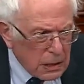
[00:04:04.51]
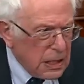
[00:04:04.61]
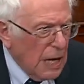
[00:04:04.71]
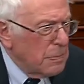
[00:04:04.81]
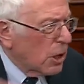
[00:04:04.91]

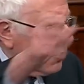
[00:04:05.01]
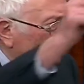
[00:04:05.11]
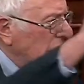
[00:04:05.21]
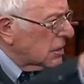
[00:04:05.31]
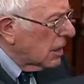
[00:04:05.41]

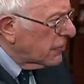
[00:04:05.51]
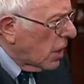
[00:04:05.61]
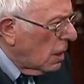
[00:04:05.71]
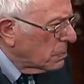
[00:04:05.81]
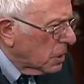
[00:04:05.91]
Democrats have
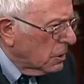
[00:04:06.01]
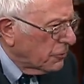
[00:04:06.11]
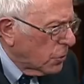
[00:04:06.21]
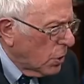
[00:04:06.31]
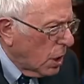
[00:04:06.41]
come to the
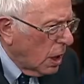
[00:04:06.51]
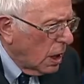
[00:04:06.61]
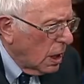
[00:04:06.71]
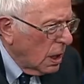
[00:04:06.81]
floor,